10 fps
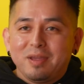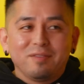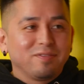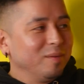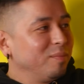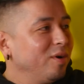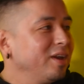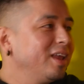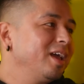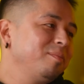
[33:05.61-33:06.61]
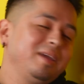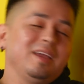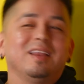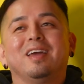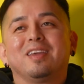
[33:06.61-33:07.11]
being flamboyant, like,
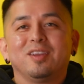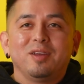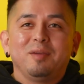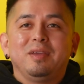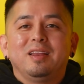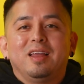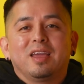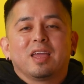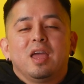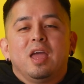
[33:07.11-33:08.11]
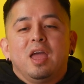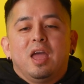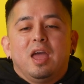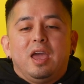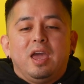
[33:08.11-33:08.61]
being, like, you know what I mean? Like,
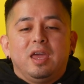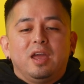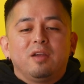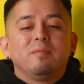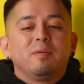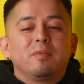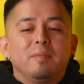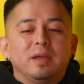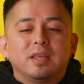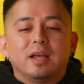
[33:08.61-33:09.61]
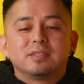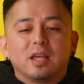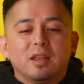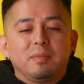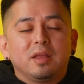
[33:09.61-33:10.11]
and I remember my dad
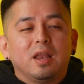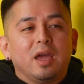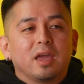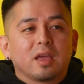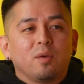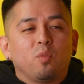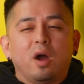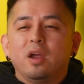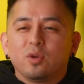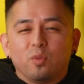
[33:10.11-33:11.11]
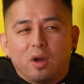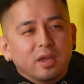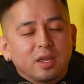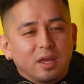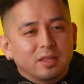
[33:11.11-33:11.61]
telling me, like, why are you
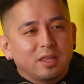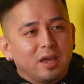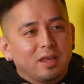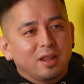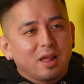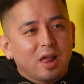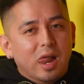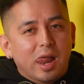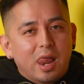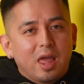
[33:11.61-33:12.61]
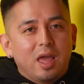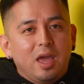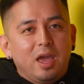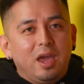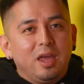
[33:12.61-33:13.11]
walking like that?
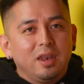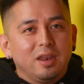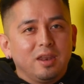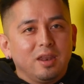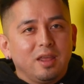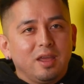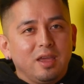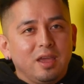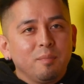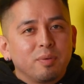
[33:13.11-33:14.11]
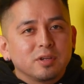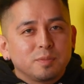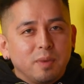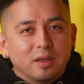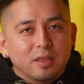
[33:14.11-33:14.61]
And in
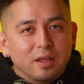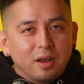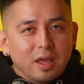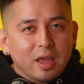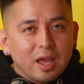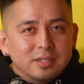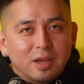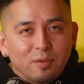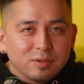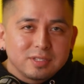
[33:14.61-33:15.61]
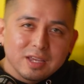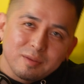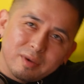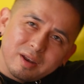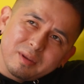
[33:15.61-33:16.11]
perspective, like, as I was thinking
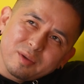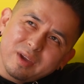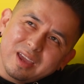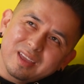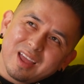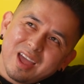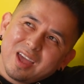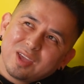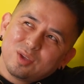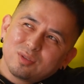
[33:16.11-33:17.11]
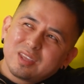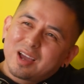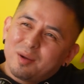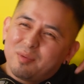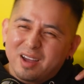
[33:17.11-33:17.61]
about it, I'm like, wait, you think
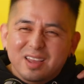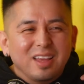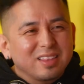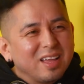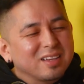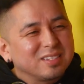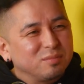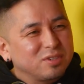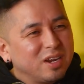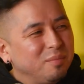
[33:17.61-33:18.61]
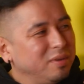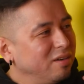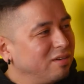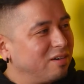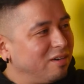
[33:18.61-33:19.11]
I'm walking like that because I'm trying to be
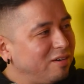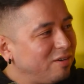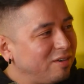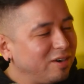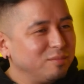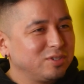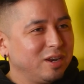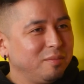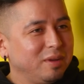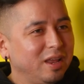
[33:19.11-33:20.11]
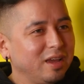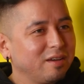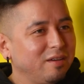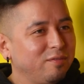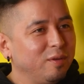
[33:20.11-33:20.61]
a girl, or I'm trying to be like
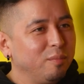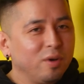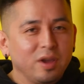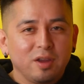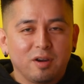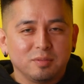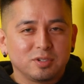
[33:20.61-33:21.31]
flamboyant, or I'm